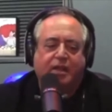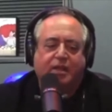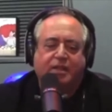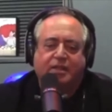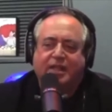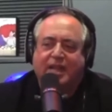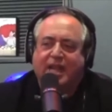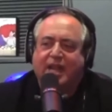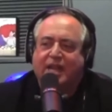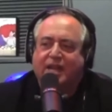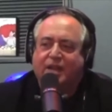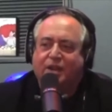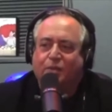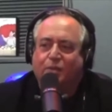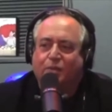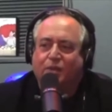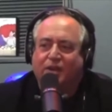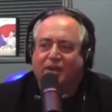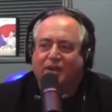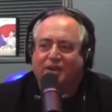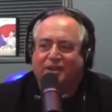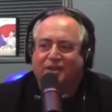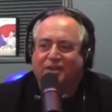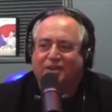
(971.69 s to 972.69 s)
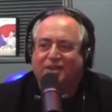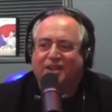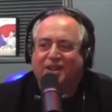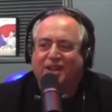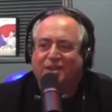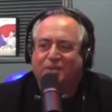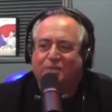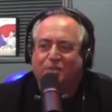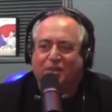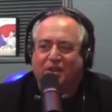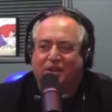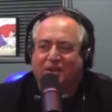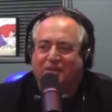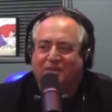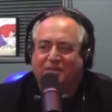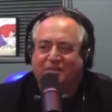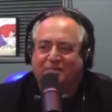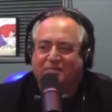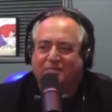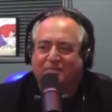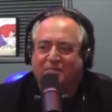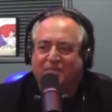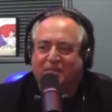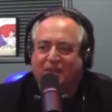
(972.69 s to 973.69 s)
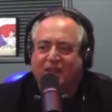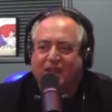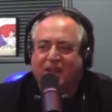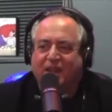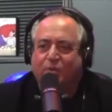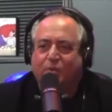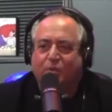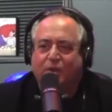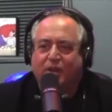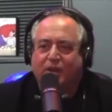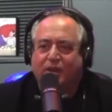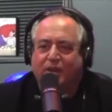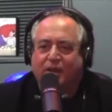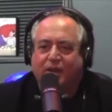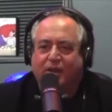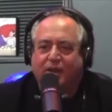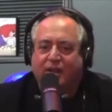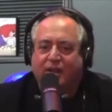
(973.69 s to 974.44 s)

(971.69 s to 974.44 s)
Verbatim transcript: So how do you win? You can't win. can't win.